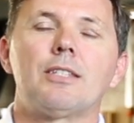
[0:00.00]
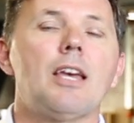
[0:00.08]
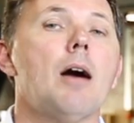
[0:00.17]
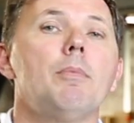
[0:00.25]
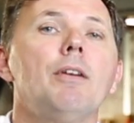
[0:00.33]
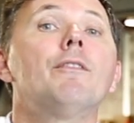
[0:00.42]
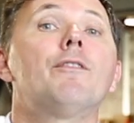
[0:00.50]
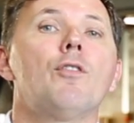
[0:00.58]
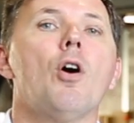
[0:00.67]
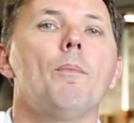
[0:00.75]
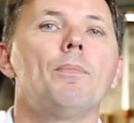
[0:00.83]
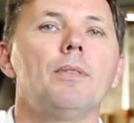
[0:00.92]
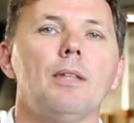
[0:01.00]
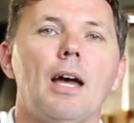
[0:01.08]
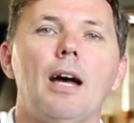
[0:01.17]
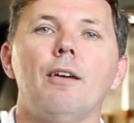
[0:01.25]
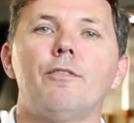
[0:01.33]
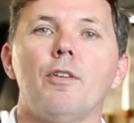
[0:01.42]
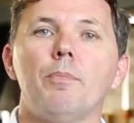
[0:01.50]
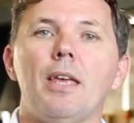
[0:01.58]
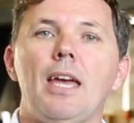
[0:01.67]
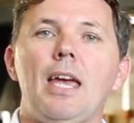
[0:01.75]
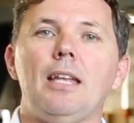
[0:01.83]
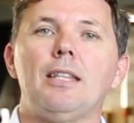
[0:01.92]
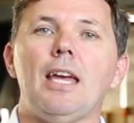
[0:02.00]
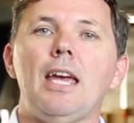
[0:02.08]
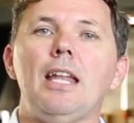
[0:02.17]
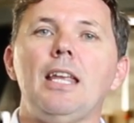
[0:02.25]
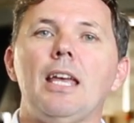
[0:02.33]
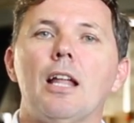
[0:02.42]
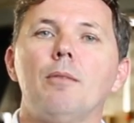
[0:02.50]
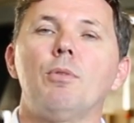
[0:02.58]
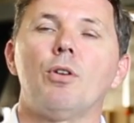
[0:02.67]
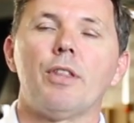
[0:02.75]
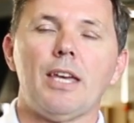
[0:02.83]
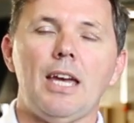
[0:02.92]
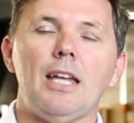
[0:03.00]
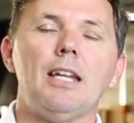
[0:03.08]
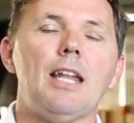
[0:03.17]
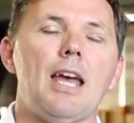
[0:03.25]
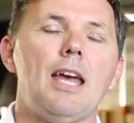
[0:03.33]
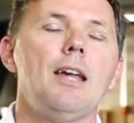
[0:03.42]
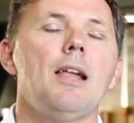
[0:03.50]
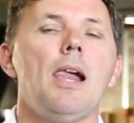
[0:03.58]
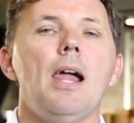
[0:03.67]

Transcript: coming from the heating element or the heated air,